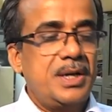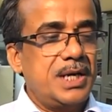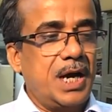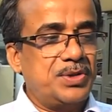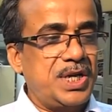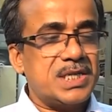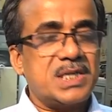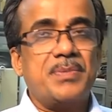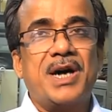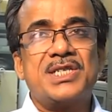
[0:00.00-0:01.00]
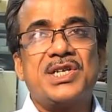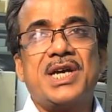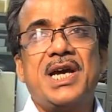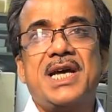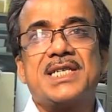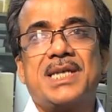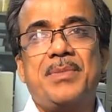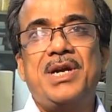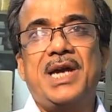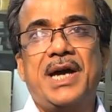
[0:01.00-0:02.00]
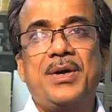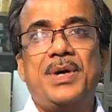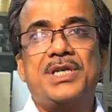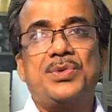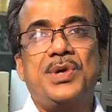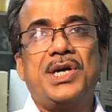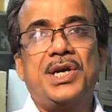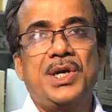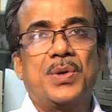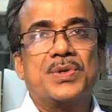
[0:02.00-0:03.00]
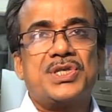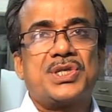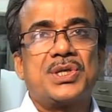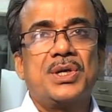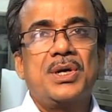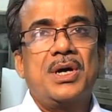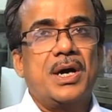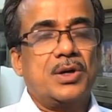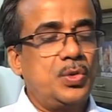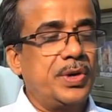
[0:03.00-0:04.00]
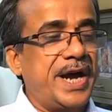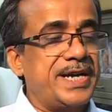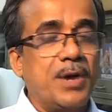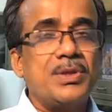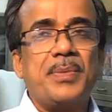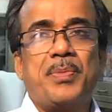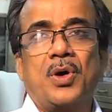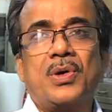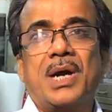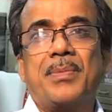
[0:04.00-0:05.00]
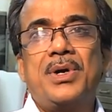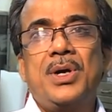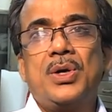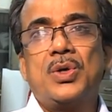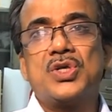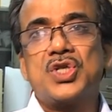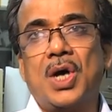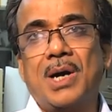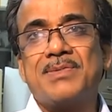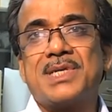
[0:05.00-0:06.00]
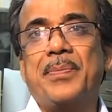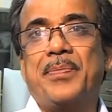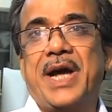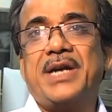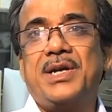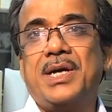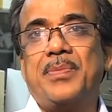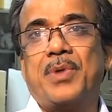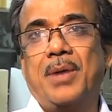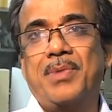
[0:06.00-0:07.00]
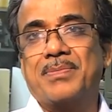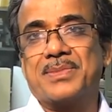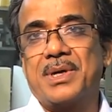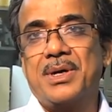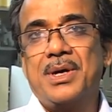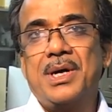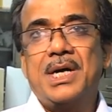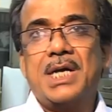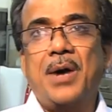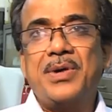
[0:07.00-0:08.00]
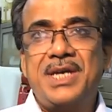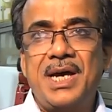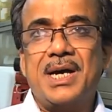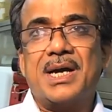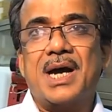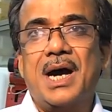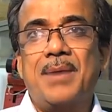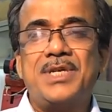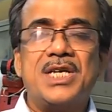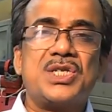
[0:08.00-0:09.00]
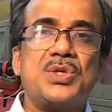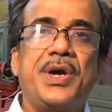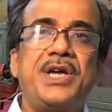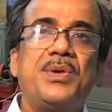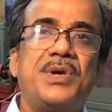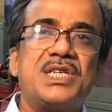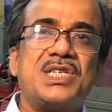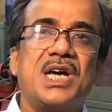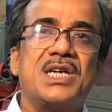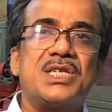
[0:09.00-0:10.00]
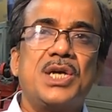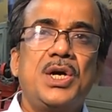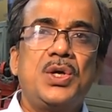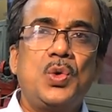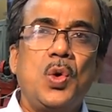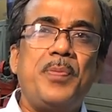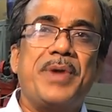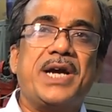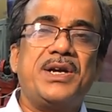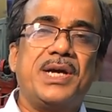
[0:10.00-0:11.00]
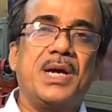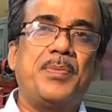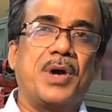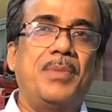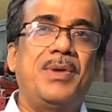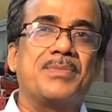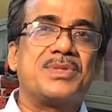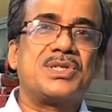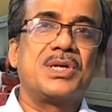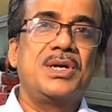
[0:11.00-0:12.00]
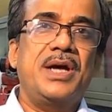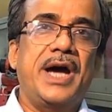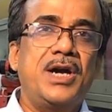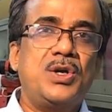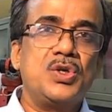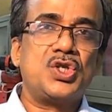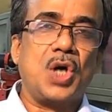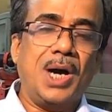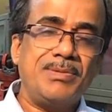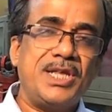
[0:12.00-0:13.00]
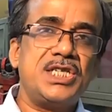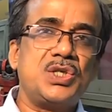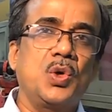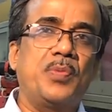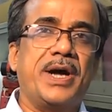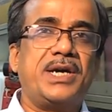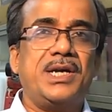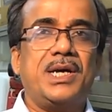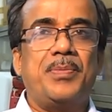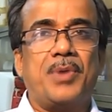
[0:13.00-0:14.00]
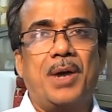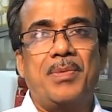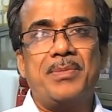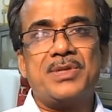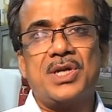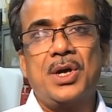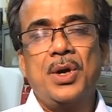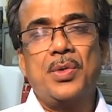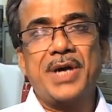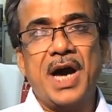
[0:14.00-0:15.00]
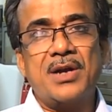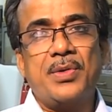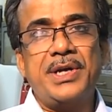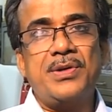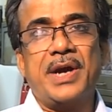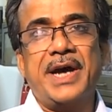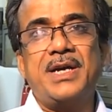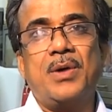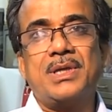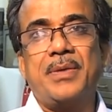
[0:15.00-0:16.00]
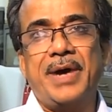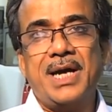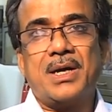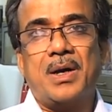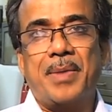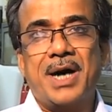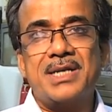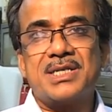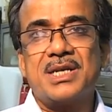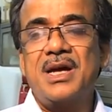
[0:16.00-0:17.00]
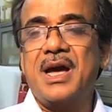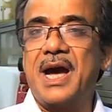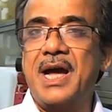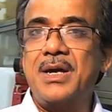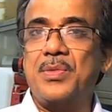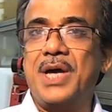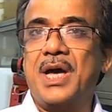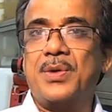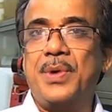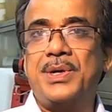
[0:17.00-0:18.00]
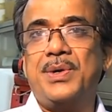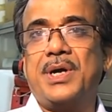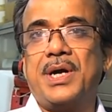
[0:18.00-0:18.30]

Now, this versatile assembly language we can use to write down the program to solve some practical problems. Now, here I am just going to discuss two practical problems and to solve these two practical problems we are going to write down the val commands and we are going to